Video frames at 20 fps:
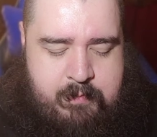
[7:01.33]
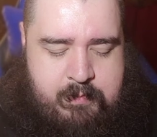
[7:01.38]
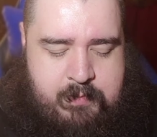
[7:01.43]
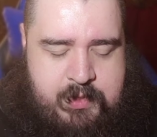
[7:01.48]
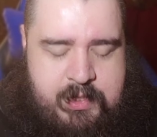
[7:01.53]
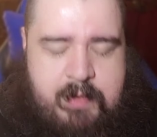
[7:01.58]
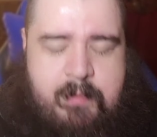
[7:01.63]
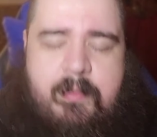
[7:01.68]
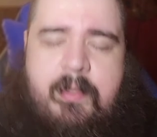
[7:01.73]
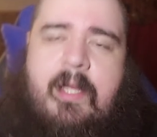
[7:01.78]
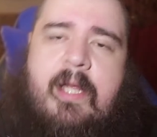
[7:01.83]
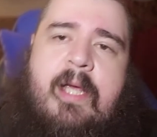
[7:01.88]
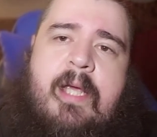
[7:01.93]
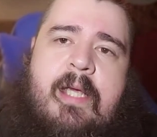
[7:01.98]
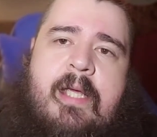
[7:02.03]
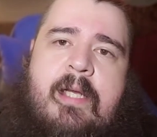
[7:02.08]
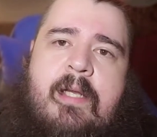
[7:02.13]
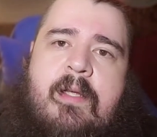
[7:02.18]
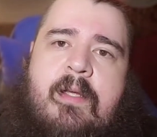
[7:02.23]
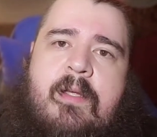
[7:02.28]
she
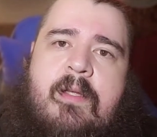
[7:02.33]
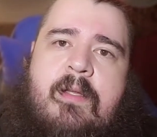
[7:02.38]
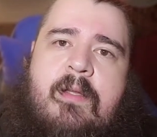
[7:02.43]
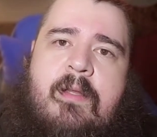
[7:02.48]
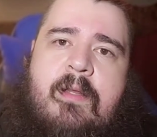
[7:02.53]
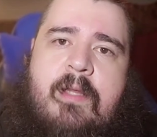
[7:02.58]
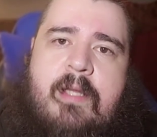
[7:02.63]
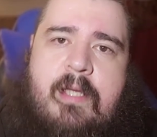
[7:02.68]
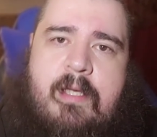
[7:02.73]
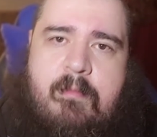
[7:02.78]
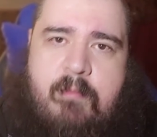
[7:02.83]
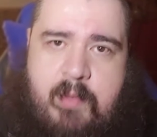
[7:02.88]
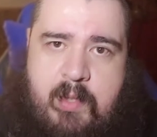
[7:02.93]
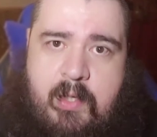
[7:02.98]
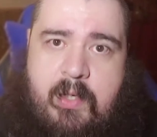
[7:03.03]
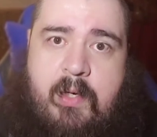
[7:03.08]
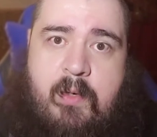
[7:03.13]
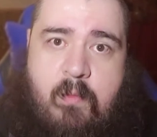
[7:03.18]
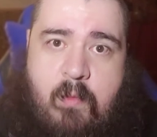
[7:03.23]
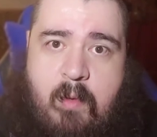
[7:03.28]
played the
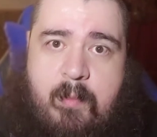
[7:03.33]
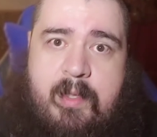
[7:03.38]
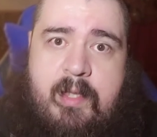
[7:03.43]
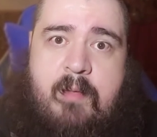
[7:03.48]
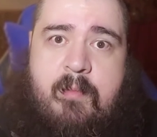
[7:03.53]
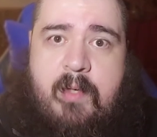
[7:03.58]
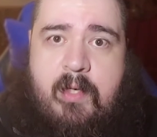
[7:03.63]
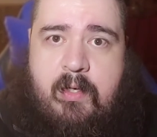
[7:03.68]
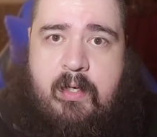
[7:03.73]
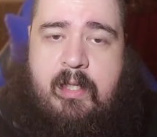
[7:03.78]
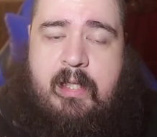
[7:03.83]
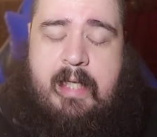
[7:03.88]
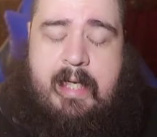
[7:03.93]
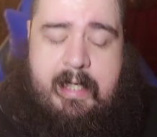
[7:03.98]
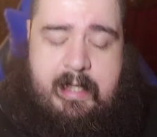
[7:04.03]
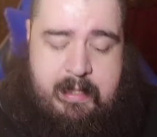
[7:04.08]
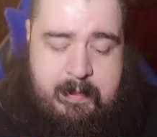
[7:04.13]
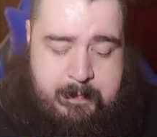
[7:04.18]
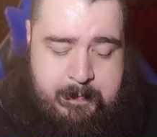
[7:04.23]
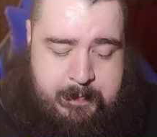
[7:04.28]
bearded woman, the bearded
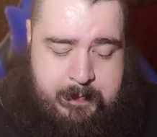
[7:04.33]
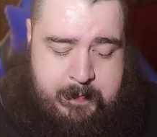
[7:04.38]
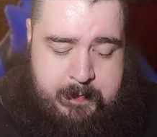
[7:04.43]
lady.